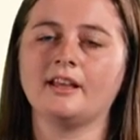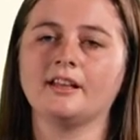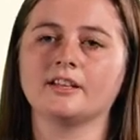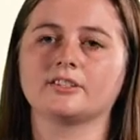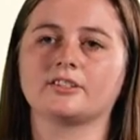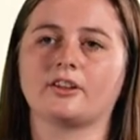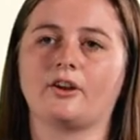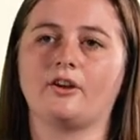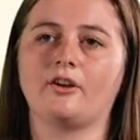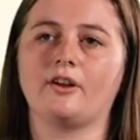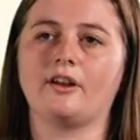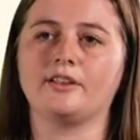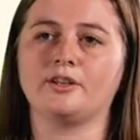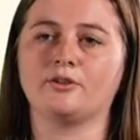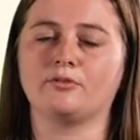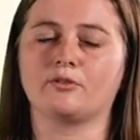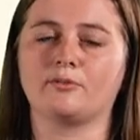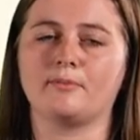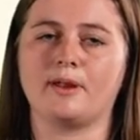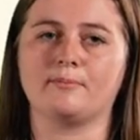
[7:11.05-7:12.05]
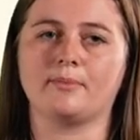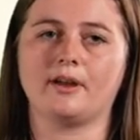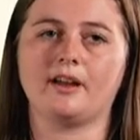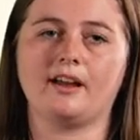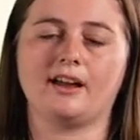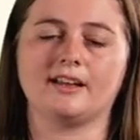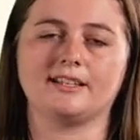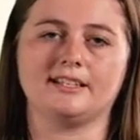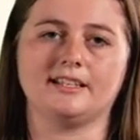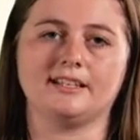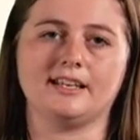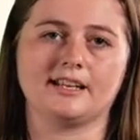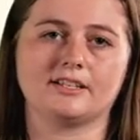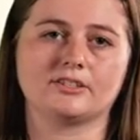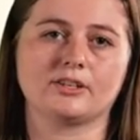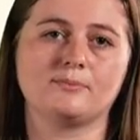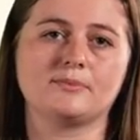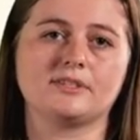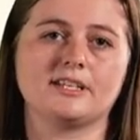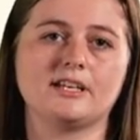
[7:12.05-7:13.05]
So you'll remember I said
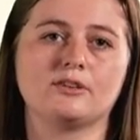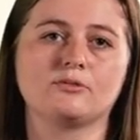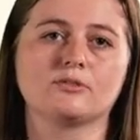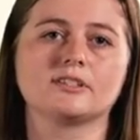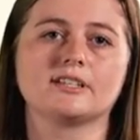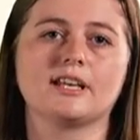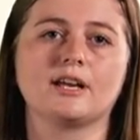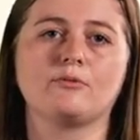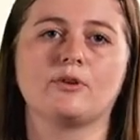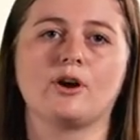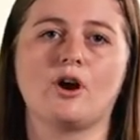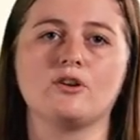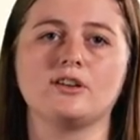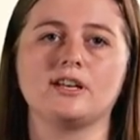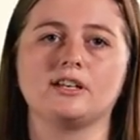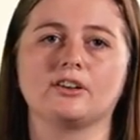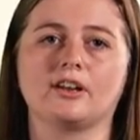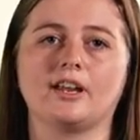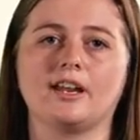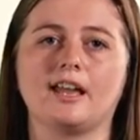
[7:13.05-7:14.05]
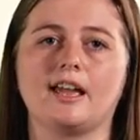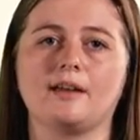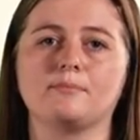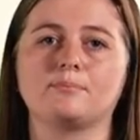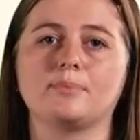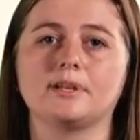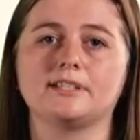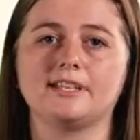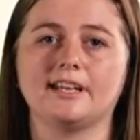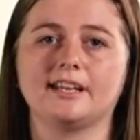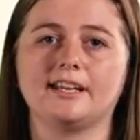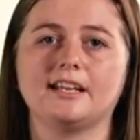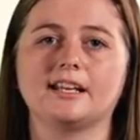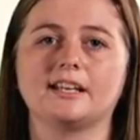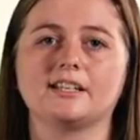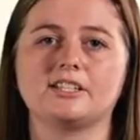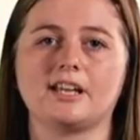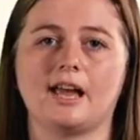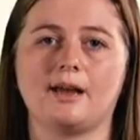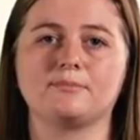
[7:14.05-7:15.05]
exome sequencing, we're only looking at
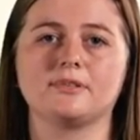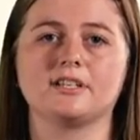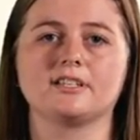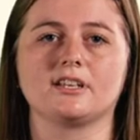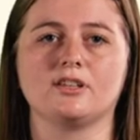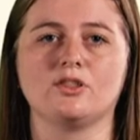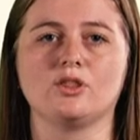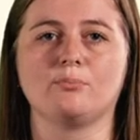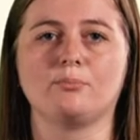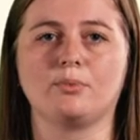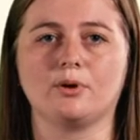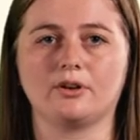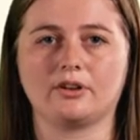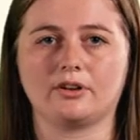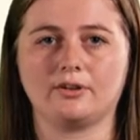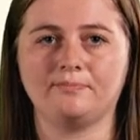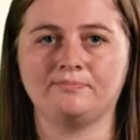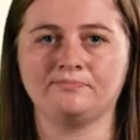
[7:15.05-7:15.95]
particular chapters in the book.